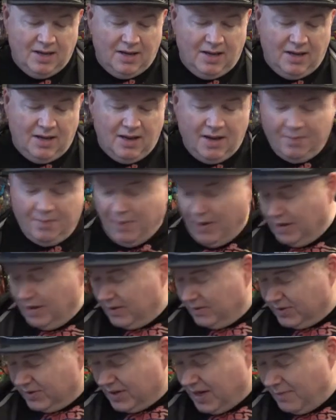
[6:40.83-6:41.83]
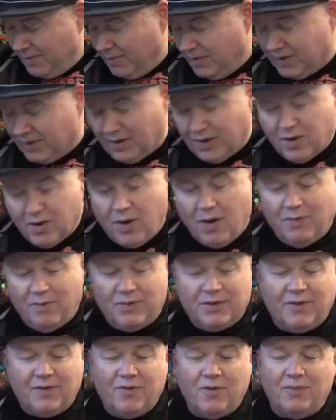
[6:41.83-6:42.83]
But there's some which I got,
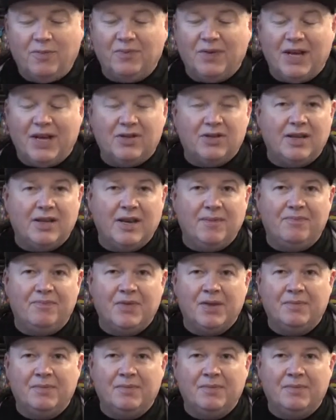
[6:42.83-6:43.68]
which I thought actually